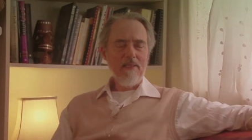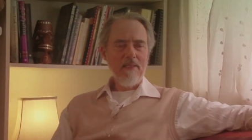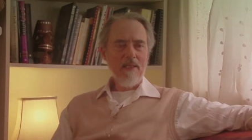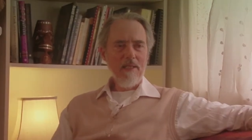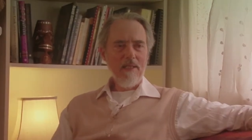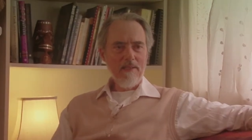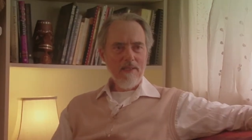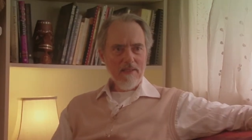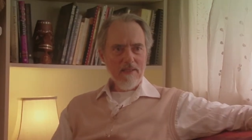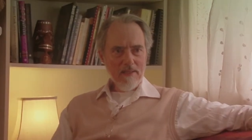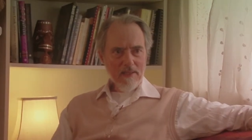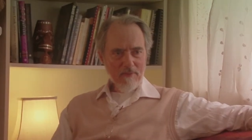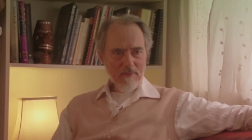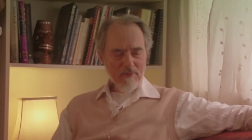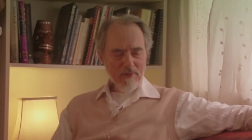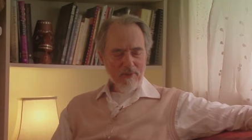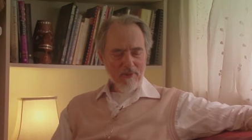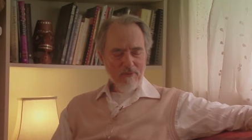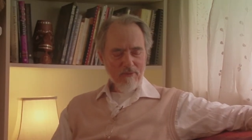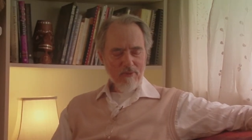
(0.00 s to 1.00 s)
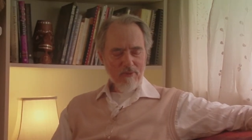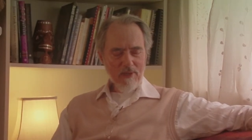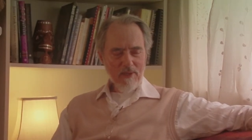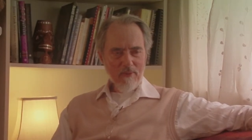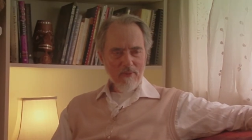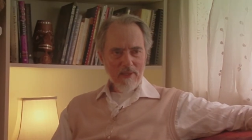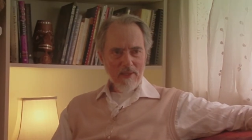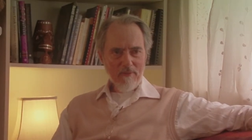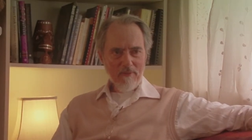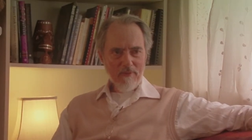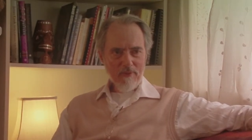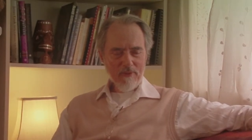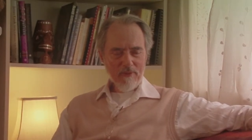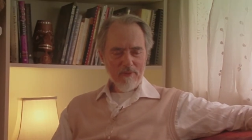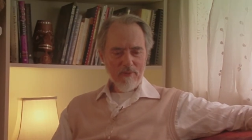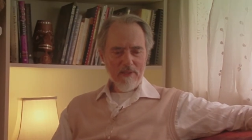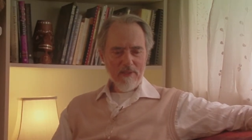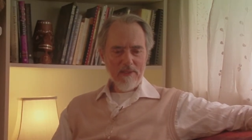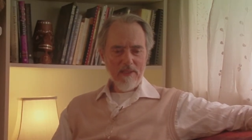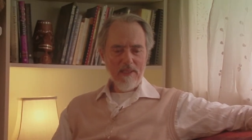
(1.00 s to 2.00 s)
In 1973, when I
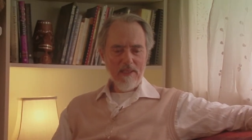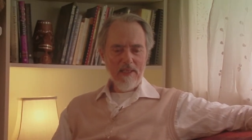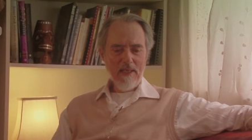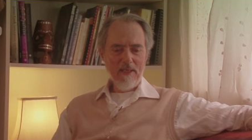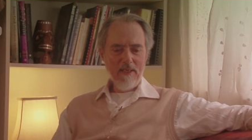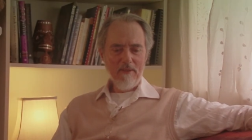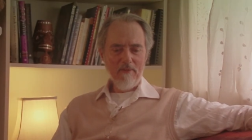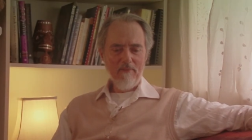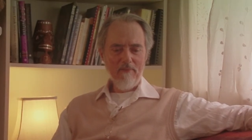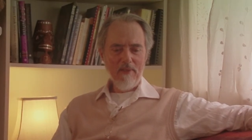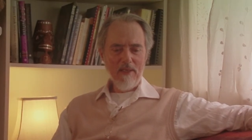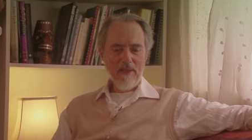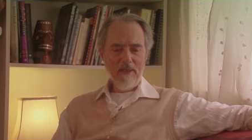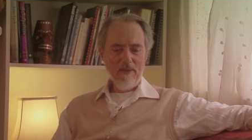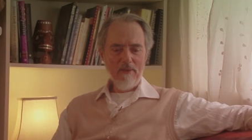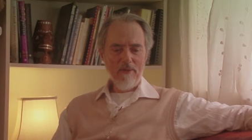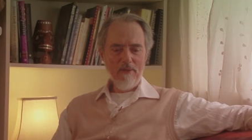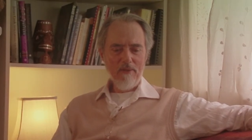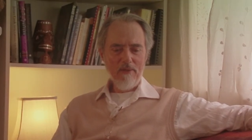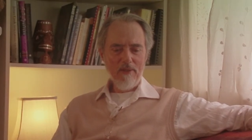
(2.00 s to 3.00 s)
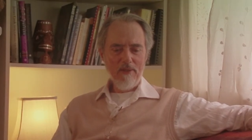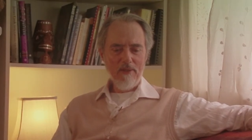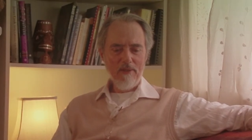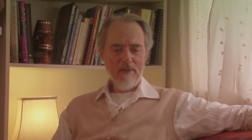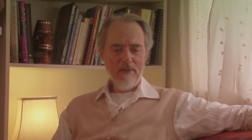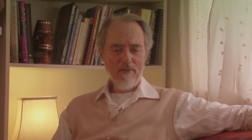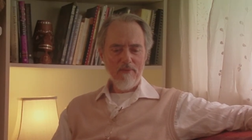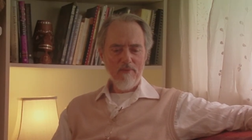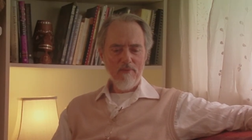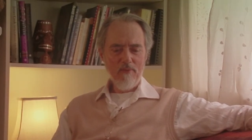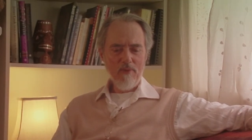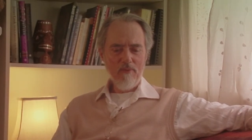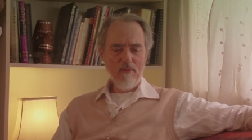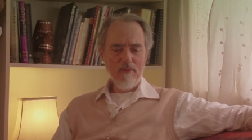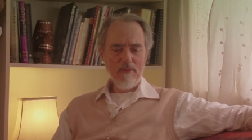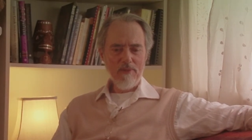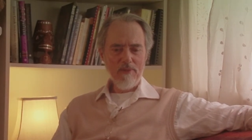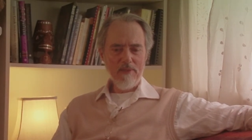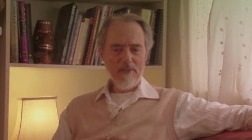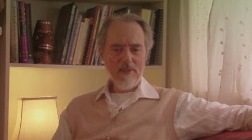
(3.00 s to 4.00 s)
first went to the Isle of Malakula, what
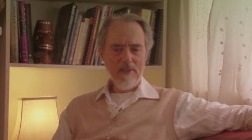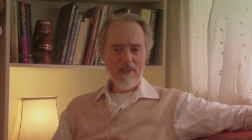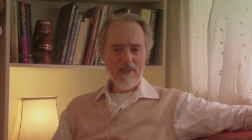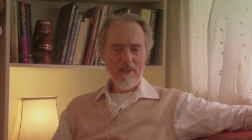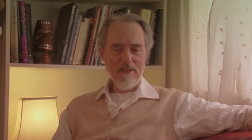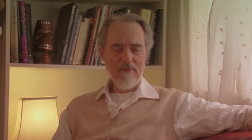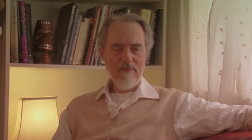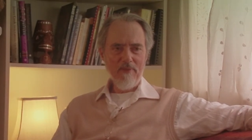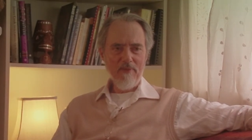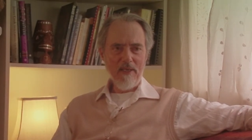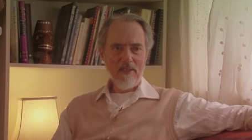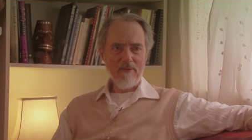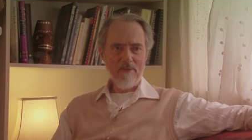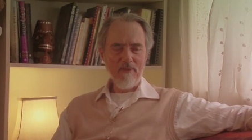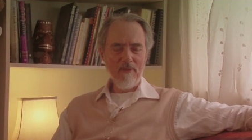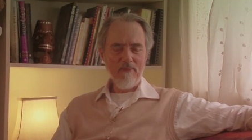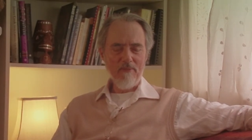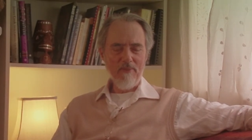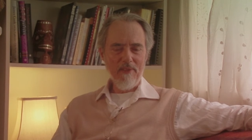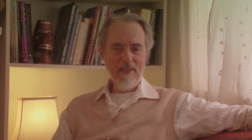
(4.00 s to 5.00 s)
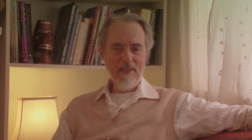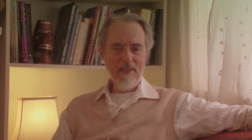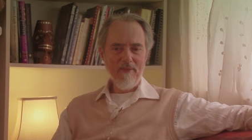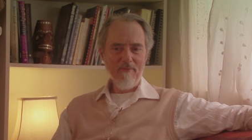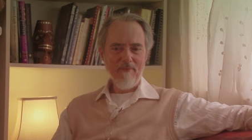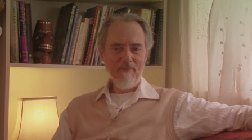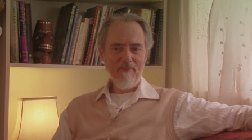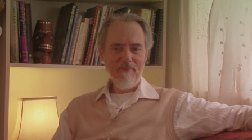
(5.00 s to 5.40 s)
was the effect on me?